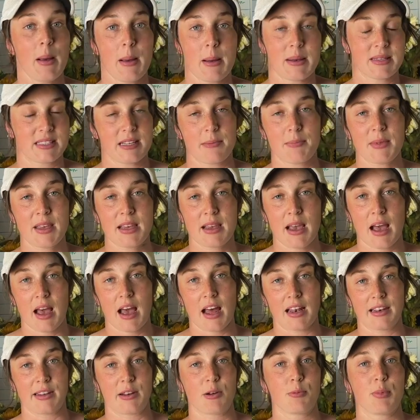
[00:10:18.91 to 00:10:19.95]
something
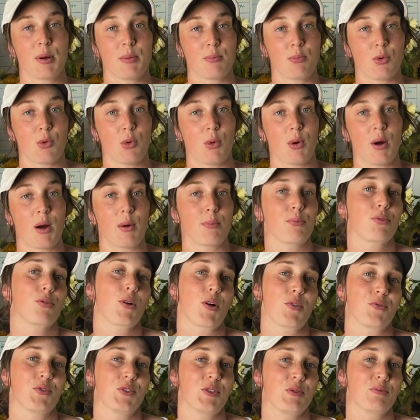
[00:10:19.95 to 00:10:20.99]
a little bit more
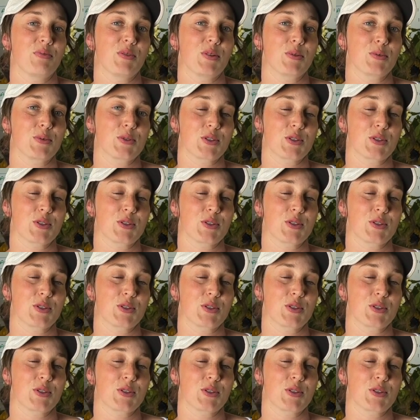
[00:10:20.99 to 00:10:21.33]
profitable.